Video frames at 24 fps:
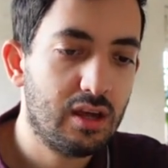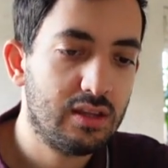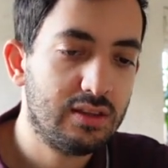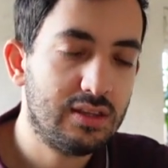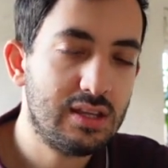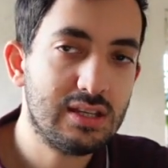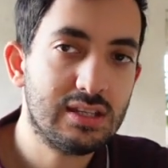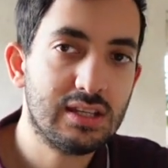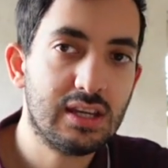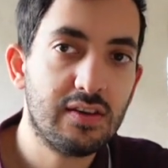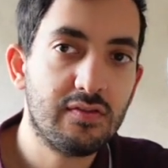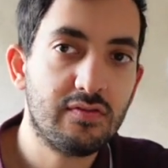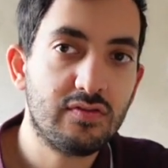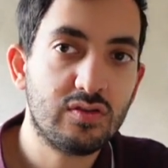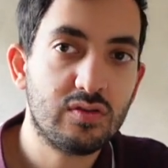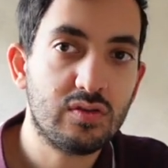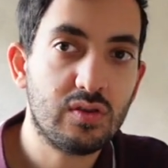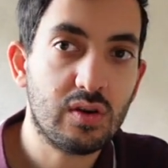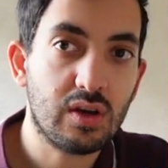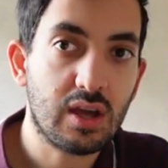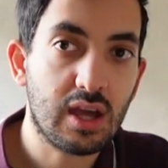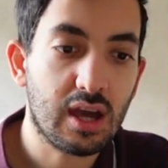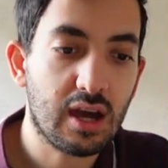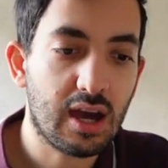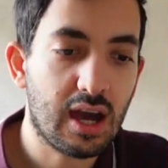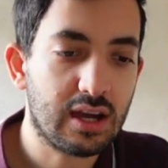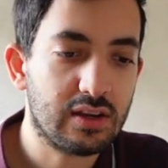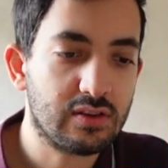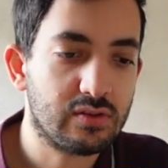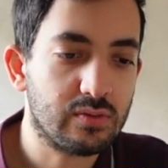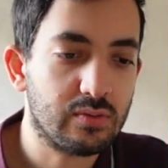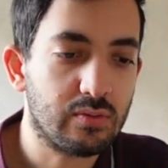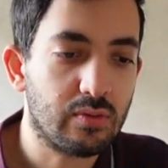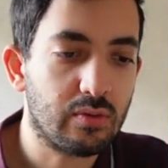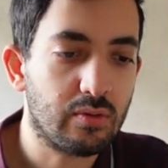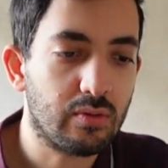this gives you the
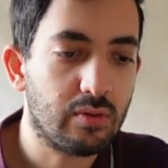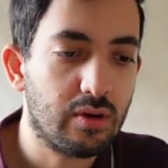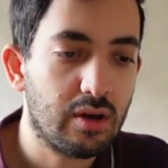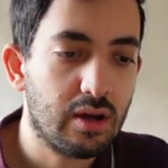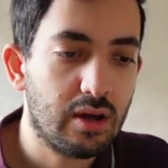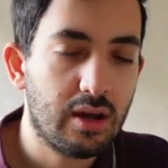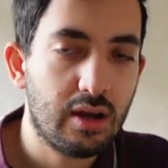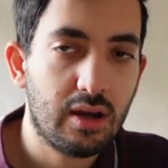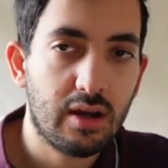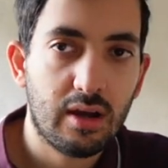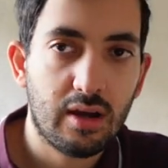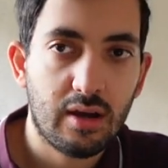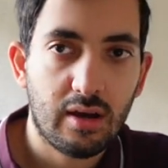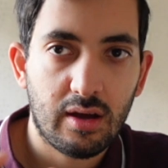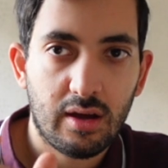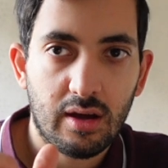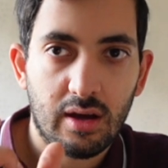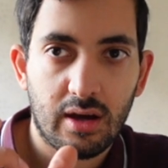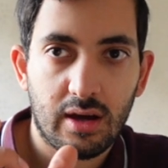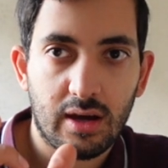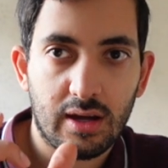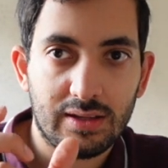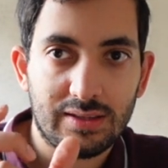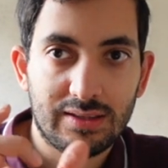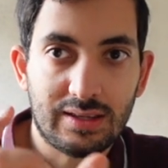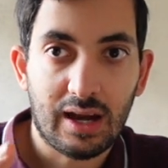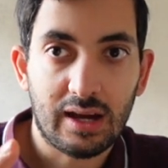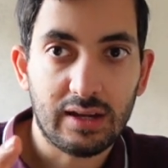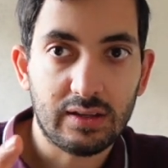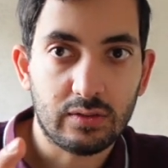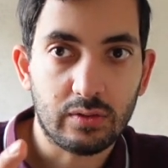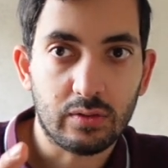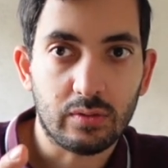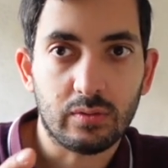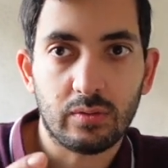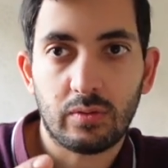actual
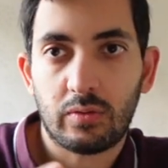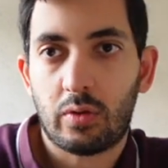title.